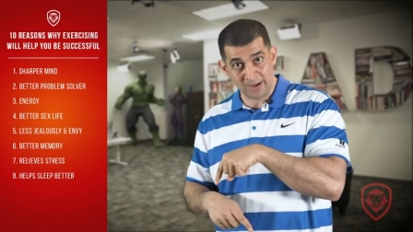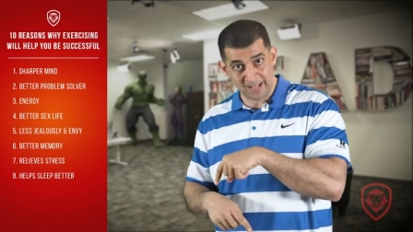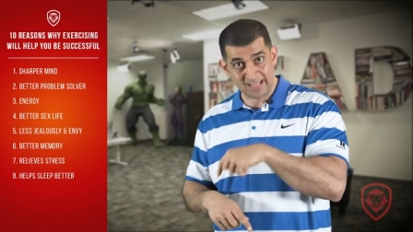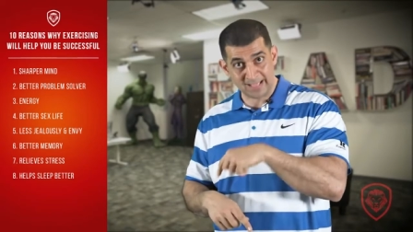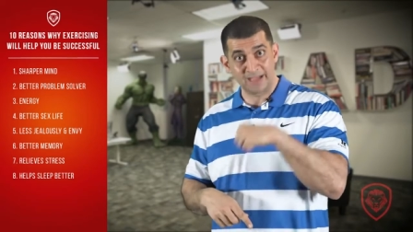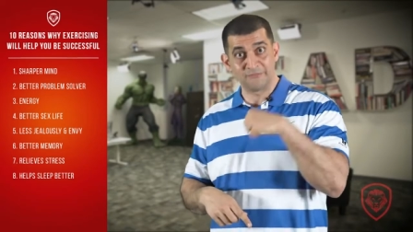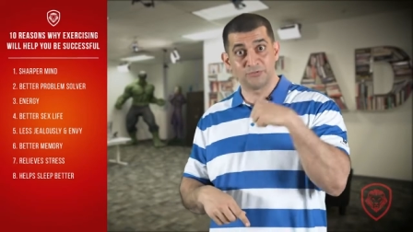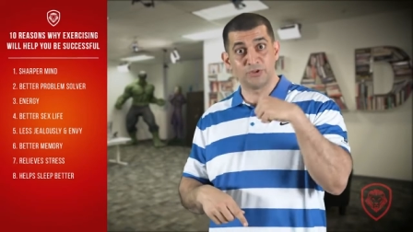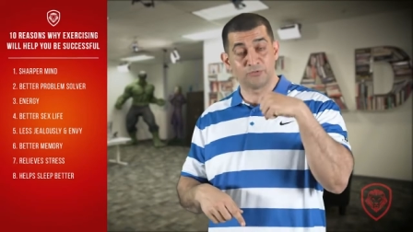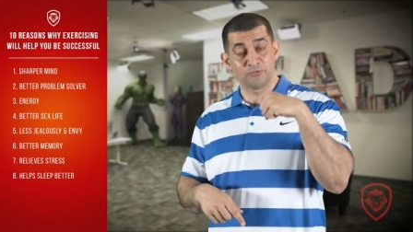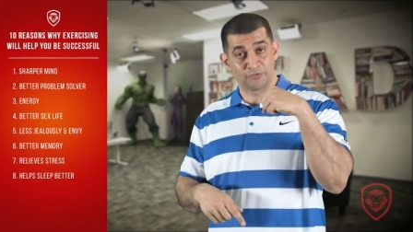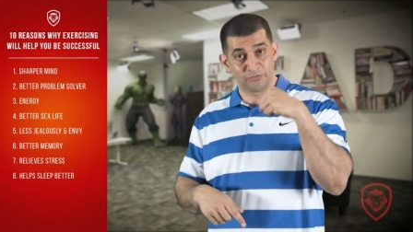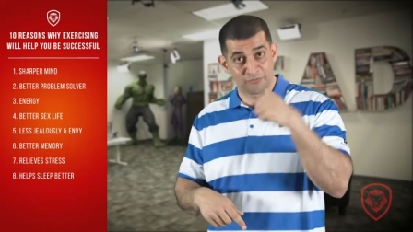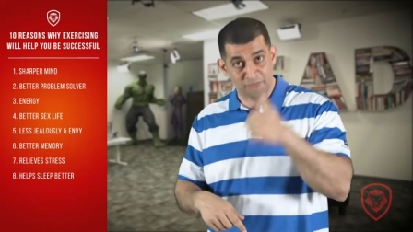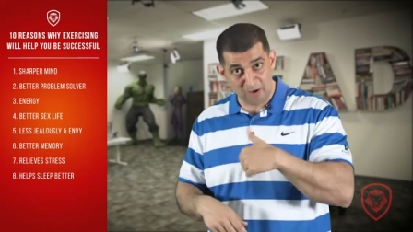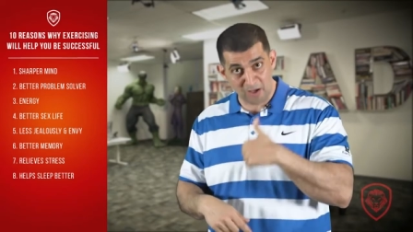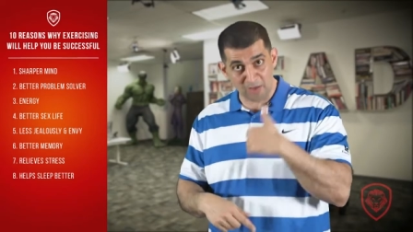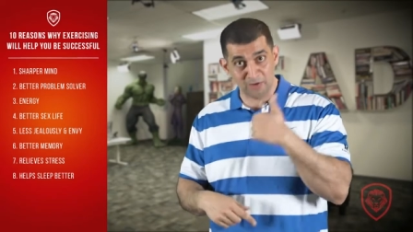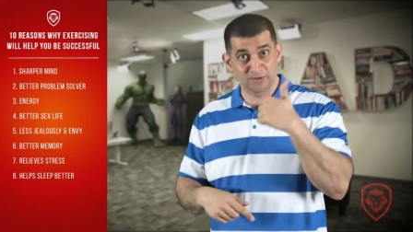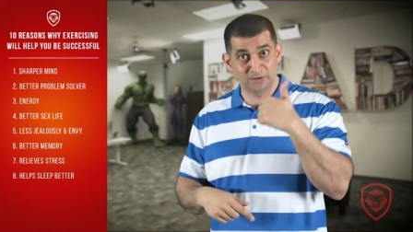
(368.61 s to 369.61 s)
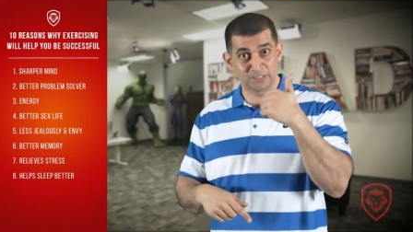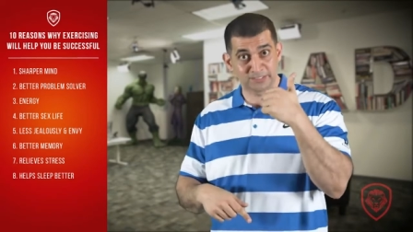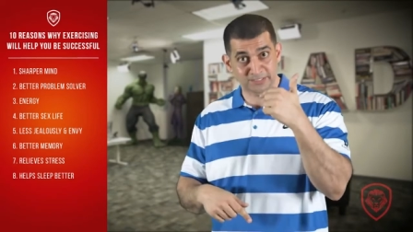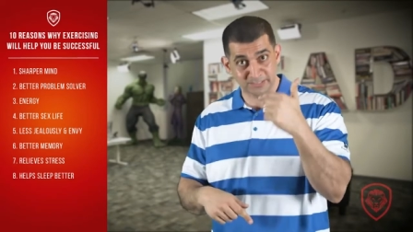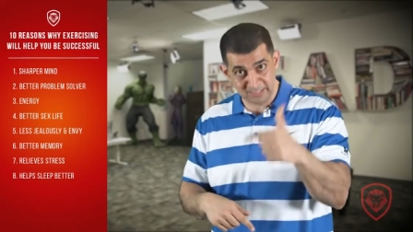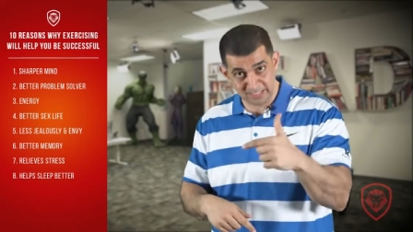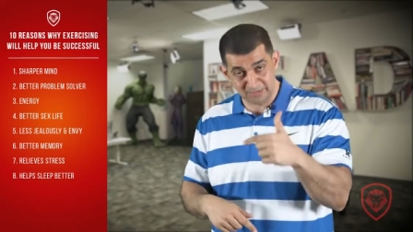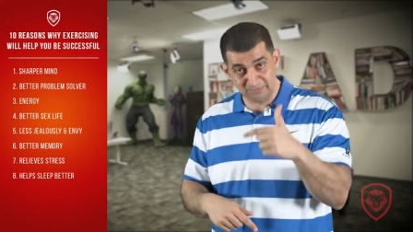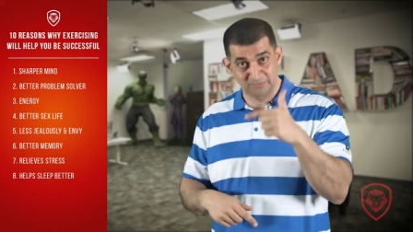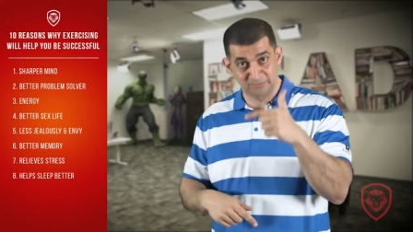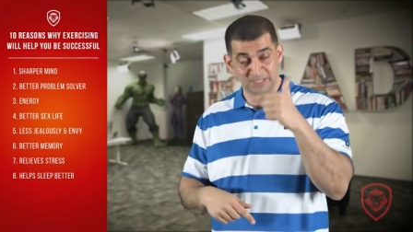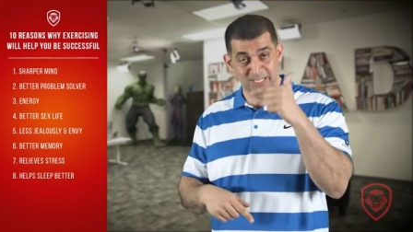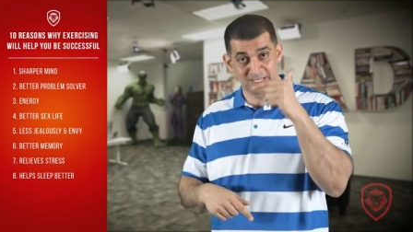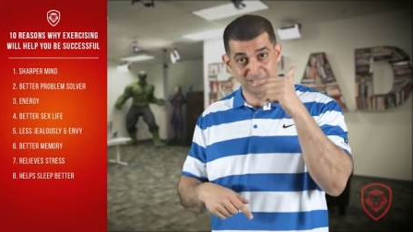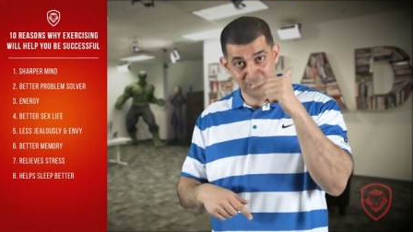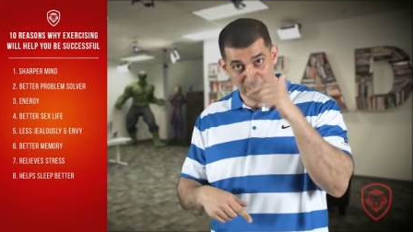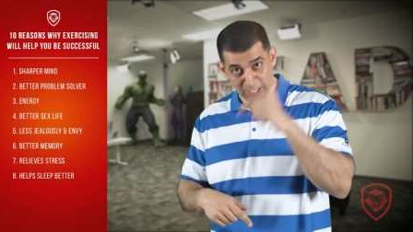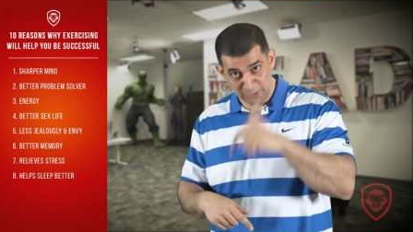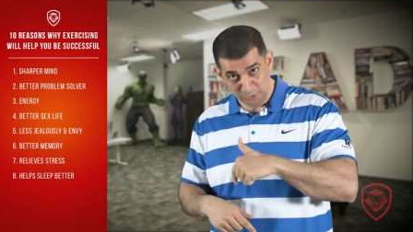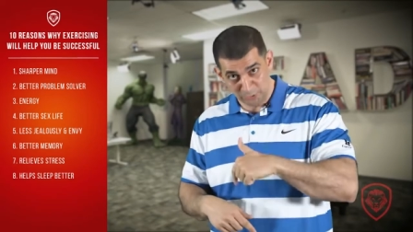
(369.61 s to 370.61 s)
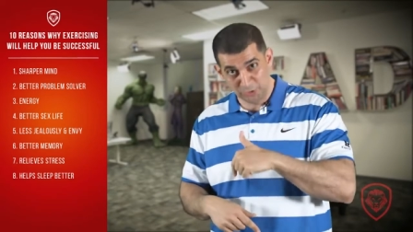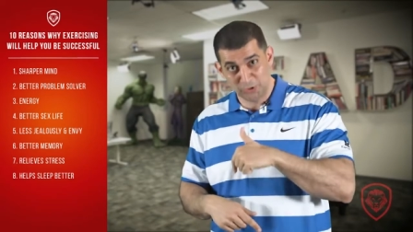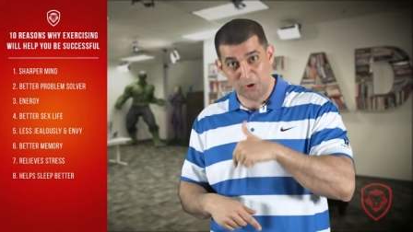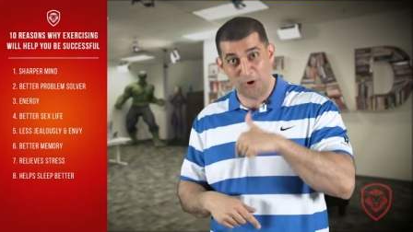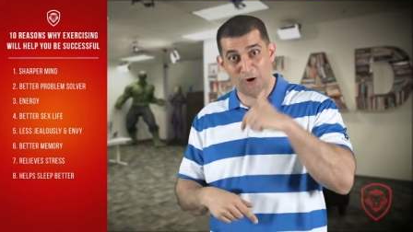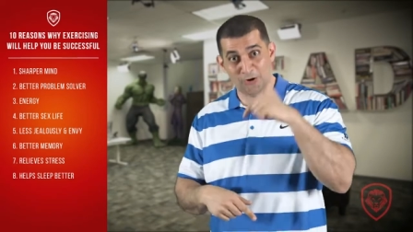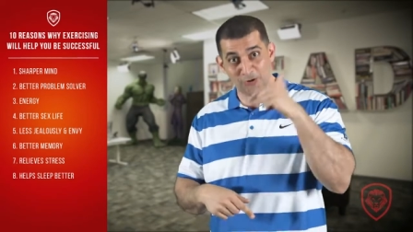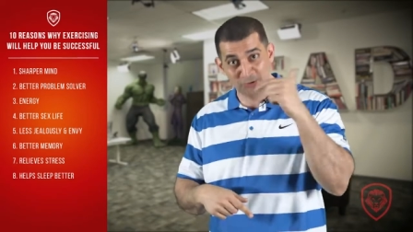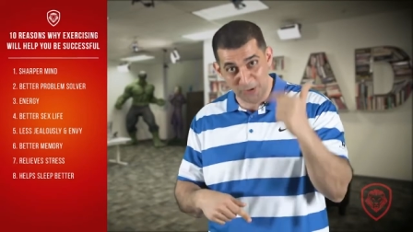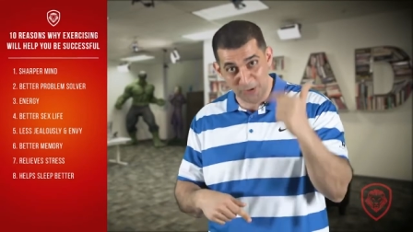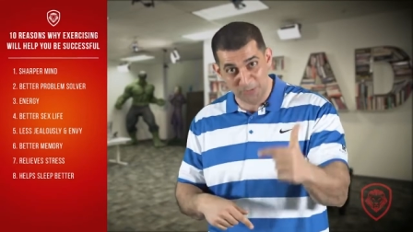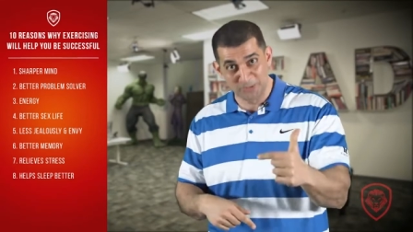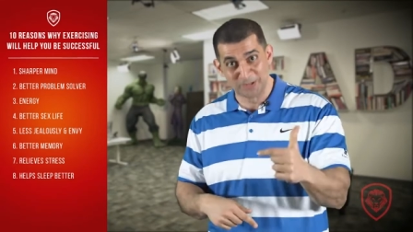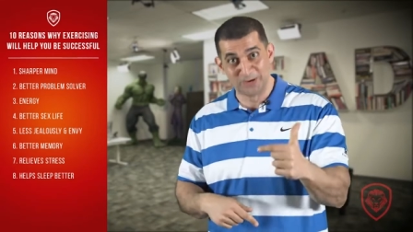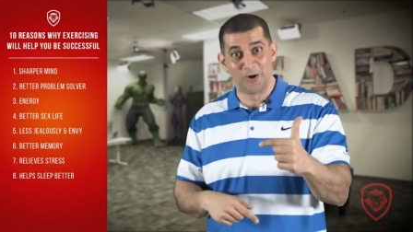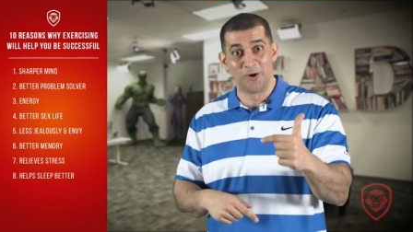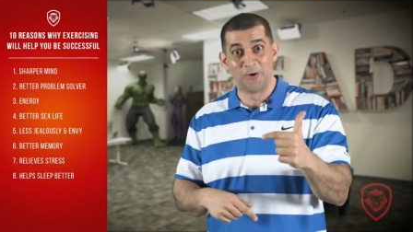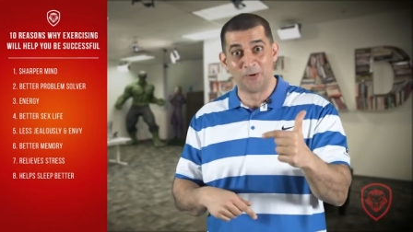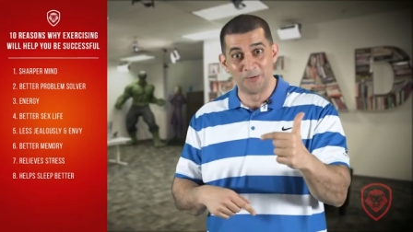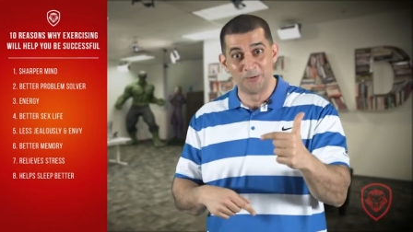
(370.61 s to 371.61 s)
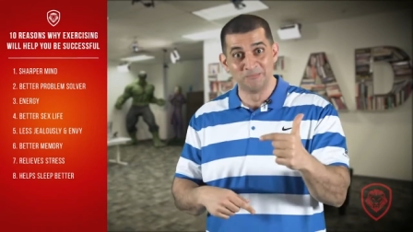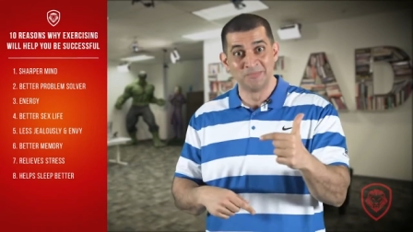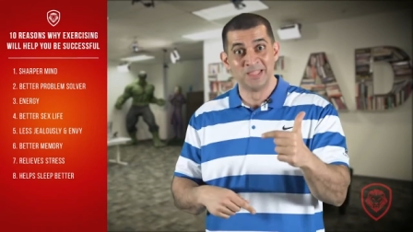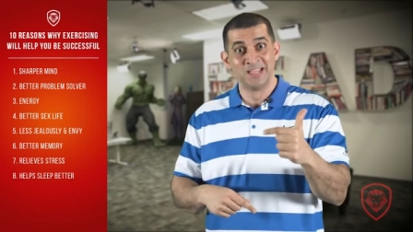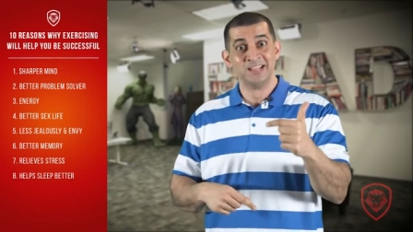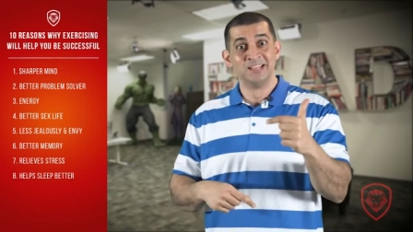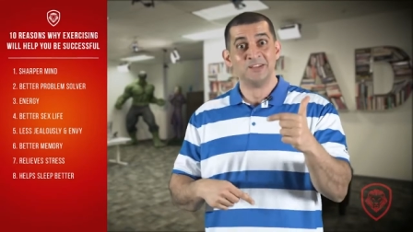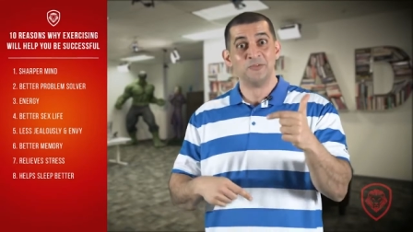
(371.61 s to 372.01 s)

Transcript: Like, have you ever fallen asleep in, in your car going home?